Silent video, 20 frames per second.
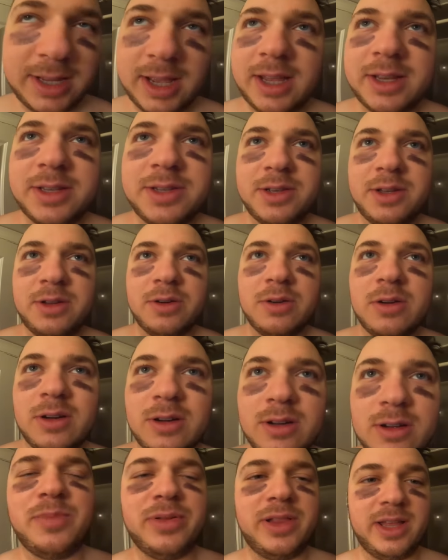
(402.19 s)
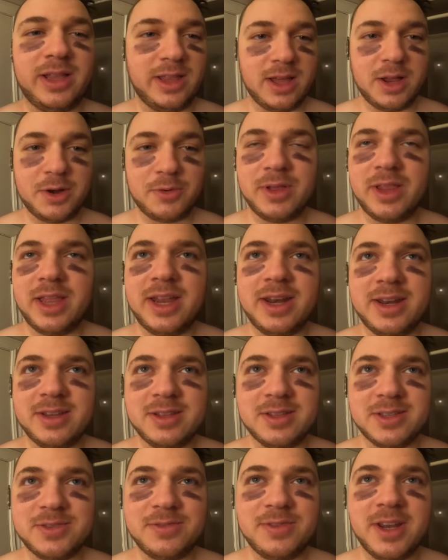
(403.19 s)
a tattoo. Completely unrelated
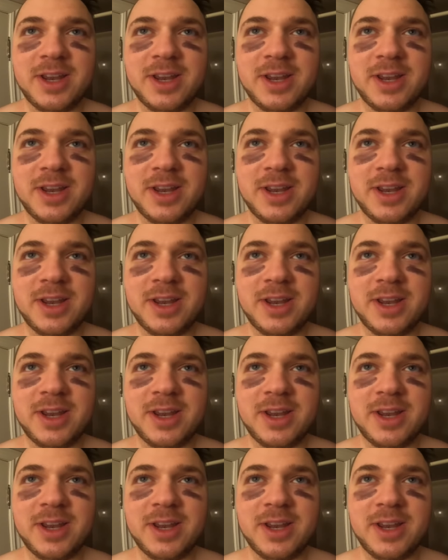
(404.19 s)
to this